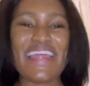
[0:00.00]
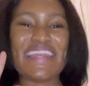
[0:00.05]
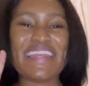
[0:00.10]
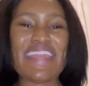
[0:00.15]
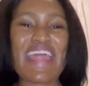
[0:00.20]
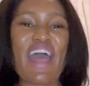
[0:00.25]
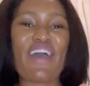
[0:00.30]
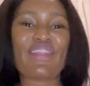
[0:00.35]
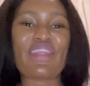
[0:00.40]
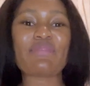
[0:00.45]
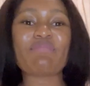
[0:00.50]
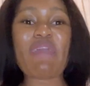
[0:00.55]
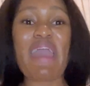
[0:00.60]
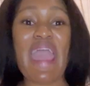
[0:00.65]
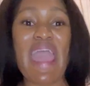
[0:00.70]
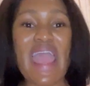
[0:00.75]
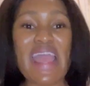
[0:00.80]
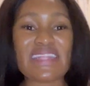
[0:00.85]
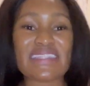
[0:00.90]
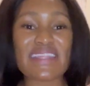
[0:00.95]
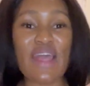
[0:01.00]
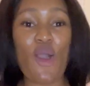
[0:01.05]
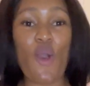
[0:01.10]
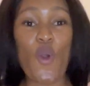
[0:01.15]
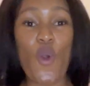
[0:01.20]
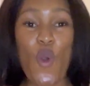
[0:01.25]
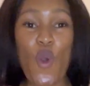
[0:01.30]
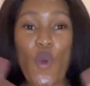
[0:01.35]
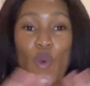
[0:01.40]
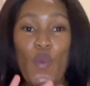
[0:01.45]
now that my hands are
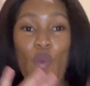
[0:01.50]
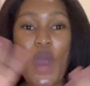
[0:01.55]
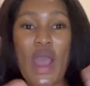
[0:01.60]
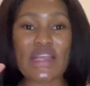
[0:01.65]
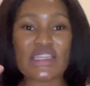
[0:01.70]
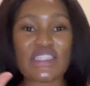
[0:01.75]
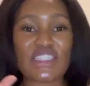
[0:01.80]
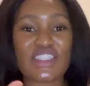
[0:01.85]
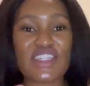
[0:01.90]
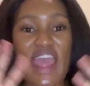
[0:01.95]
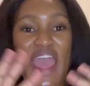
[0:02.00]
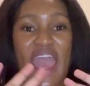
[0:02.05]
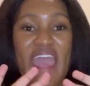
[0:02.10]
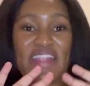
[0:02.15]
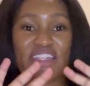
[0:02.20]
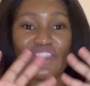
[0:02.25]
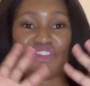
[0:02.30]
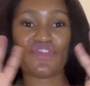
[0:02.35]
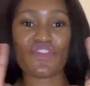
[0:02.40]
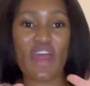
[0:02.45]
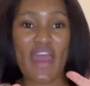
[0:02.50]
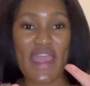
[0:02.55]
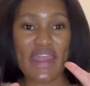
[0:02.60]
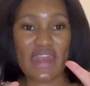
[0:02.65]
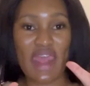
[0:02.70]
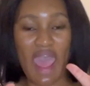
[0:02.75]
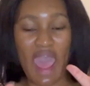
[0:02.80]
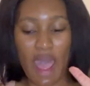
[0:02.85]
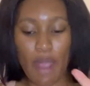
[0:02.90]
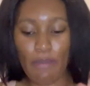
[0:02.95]
all washed and dried
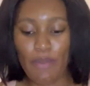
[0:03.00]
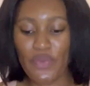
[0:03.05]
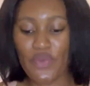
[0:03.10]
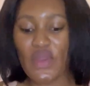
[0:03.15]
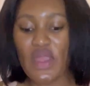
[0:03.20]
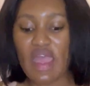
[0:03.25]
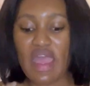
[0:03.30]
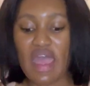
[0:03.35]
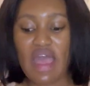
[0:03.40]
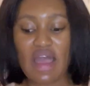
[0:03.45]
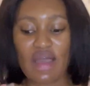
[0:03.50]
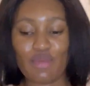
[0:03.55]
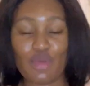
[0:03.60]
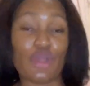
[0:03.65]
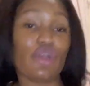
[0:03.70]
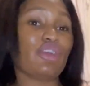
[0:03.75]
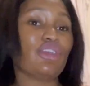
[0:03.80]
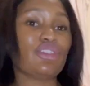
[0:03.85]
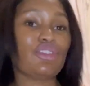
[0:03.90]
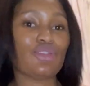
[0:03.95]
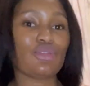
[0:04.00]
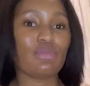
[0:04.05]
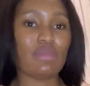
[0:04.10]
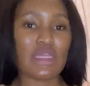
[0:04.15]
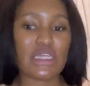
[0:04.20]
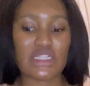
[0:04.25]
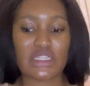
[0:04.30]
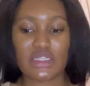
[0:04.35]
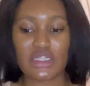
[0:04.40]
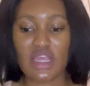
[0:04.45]
up, I'm going to
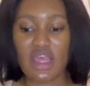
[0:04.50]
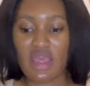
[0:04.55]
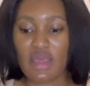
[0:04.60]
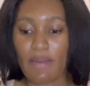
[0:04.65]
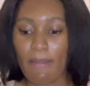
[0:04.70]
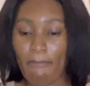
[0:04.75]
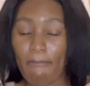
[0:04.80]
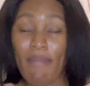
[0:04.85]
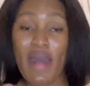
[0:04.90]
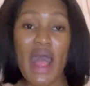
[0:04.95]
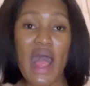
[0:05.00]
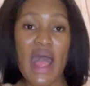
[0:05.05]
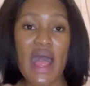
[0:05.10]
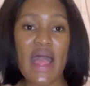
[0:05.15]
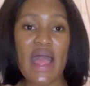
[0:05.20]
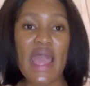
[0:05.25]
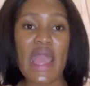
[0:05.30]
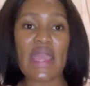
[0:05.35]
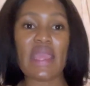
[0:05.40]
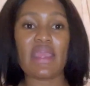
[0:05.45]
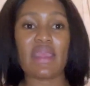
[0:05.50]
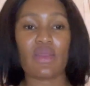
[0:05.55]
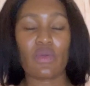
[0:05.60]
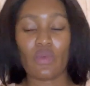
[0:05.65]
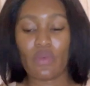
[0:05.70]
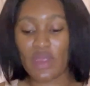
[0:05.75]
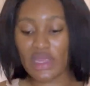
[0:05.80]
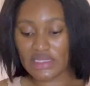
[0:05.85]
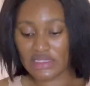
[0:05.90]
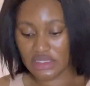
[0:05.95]
mix my
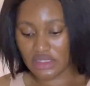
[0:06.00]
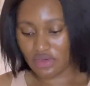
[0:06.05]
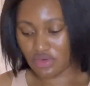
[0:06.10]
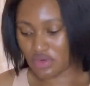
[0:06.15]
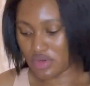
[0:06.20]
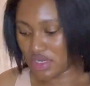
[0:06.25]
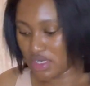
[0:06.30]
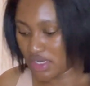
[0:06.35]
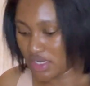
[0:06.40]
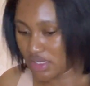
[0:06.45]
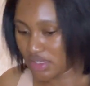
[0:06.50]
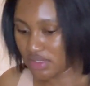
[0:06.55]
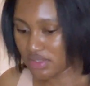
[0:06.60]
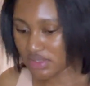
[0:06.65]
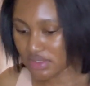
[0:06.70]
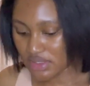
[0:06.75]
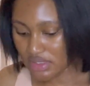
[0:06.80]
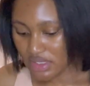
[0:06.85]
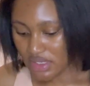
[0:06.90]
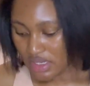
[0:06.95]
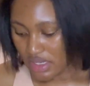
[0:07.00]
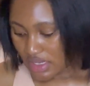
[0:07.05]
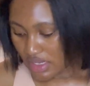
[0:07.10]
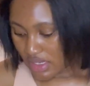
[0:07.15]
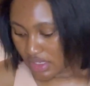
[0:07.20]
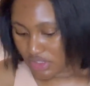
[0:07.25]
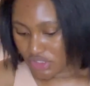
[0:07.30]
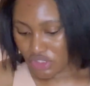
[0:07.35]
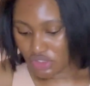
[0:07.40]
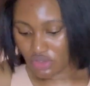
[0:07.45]
wet ingredients.
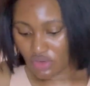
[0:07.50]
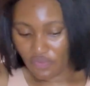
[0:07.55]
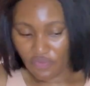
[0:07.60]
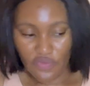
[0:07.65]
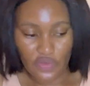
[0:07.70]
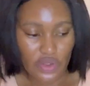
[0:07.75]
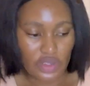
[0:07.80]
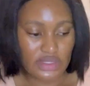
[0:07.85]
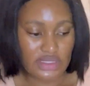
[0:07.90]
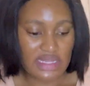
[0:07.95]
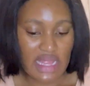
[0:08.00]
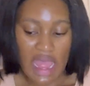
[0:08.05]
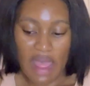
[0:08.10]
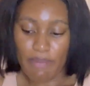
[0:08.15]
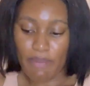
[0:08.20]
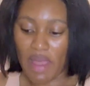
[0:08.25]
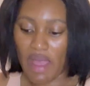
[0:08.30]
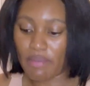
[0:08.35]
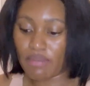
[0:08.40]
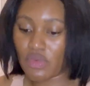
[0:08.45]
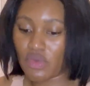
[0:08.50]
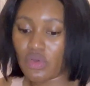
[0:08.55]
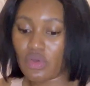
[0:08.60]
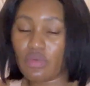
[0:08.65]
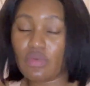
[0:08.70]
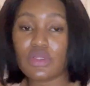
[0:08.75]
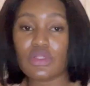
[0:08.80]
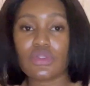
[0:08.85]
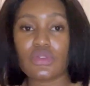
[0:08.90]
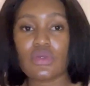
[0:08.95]
So first up, I'm
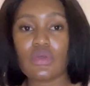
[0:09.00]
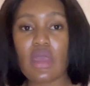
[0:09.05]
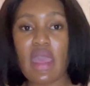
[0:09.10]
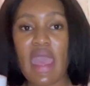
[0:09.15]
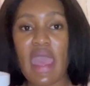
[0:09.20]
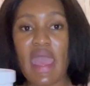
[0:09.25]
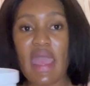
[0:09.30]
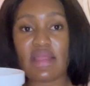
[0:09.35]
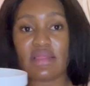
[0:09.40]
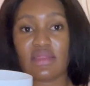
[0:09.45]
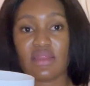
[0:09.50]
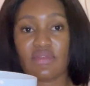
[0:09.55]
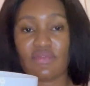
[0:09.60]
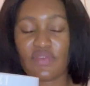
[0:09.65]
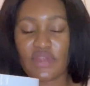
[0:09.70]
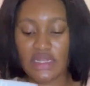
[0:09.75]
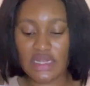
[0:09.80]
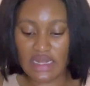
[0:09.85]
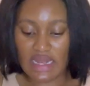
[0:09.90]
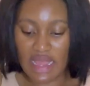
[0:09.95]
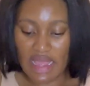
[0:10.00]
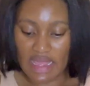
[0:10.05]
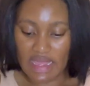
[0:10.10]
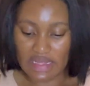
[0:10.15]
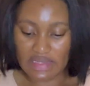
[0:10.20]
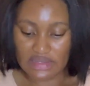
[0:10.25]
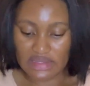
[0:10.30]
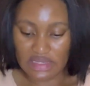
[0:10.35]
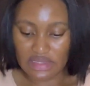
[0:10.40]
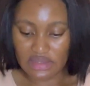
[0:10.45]
going to add the vanilla
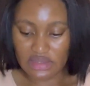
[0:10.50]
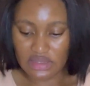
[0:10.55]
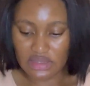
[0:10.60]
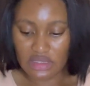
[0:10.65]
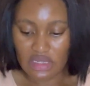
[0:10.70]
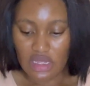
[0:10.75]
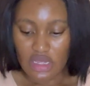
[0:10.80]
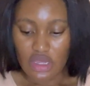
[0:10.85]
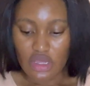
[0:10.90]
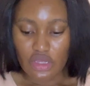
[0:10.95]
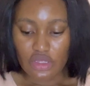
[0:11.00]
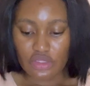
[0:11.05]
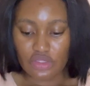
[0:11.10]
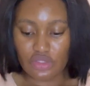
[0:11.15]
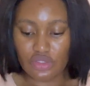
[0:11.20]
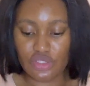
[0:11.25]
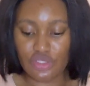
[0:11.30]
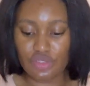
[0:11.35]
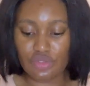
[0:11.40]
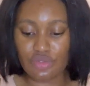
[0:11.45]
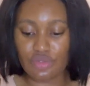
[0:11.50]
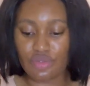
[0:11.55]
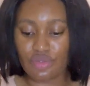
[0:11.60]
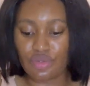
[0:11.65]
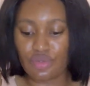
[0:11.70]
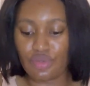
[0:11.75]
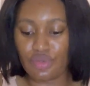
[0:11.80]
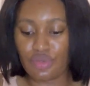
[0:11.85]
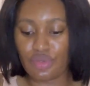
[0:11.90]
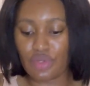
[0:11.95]
essence
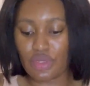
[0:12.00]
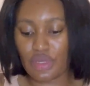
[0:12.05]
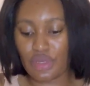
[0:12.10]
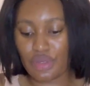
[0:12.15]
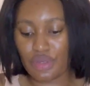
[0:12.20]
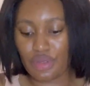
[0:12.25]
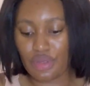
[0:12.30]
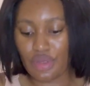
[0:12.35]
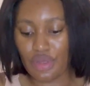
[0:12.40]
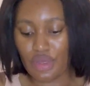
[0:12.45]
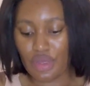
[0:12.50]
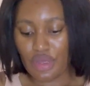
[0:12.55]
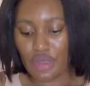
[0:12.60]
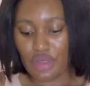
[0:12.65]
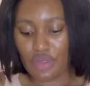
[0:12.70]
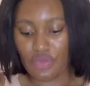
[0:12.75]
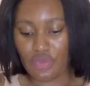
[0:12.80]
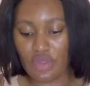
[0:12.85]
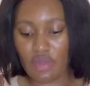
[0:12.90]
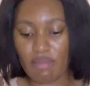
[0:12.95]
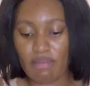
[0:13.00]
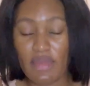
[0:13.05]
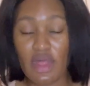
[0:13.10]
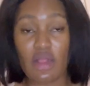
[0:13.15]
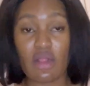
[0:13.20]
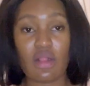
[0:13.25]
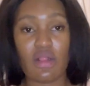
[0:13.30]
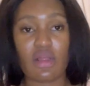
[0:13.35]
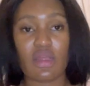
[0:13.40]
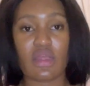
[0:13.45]
to the
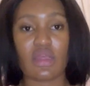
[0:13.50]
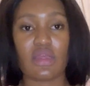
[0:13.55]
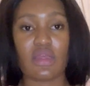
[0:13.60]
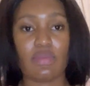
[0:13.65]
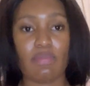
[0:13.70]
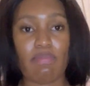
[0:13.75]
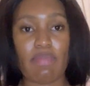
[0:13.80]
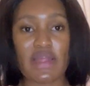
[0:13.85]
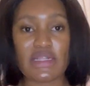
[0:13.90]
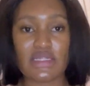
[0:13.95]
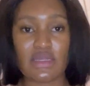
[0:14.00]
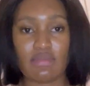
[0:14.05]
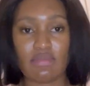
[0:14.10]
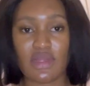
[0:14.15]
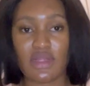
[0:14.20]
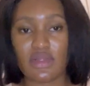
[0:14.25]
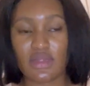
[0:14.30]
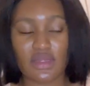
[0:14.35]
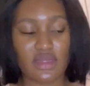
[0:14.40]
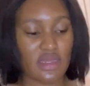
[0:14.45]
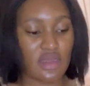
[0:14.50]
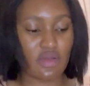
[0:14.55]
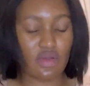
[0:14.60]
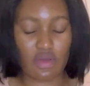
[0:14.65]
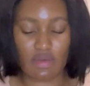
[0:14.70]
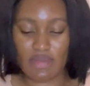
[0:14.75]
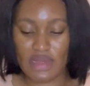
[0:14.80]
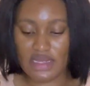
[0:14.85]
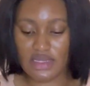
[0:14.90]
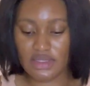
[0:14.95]
milk, buttermilk
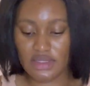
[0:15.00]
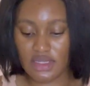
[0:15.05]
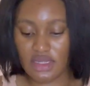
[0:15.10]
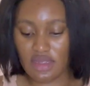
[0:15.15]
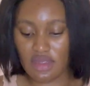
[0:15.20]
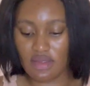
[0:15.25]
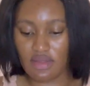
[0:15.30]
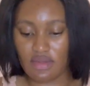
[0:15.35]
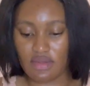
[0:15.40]
inkomanzi.